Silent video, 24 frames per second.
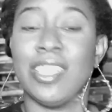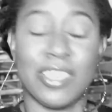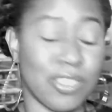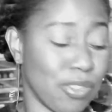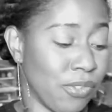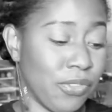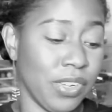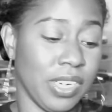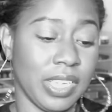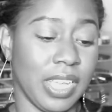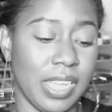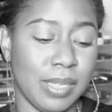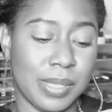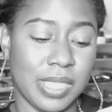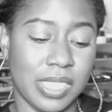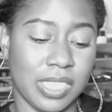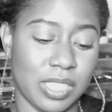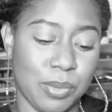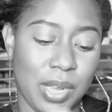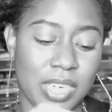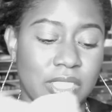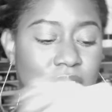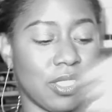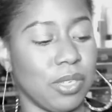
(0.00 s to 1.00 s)
So fun and games till your
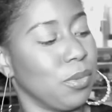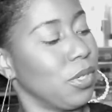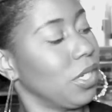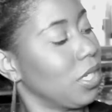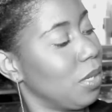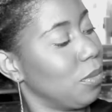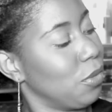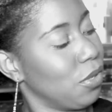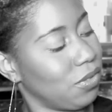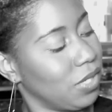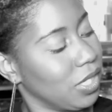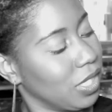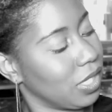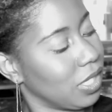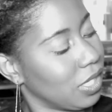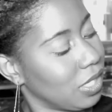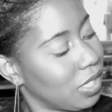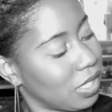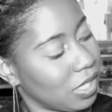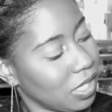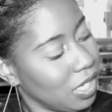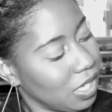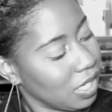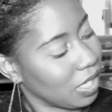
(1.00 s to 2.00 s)
swatches don't want to come off. Look at
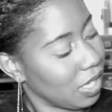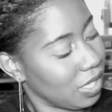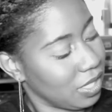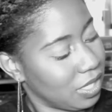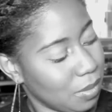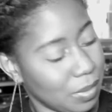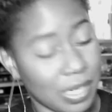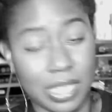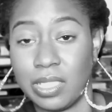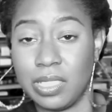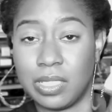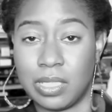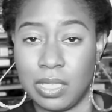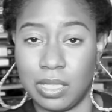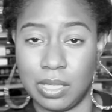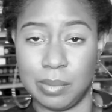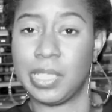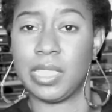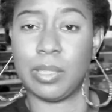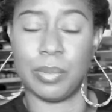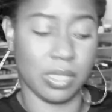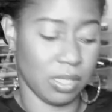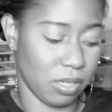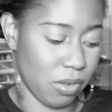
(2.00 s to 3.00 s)
this. Can't tell me that these
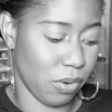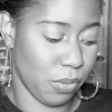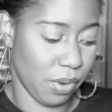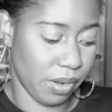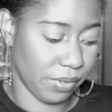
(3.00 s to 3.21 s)
lipsticks wasn't long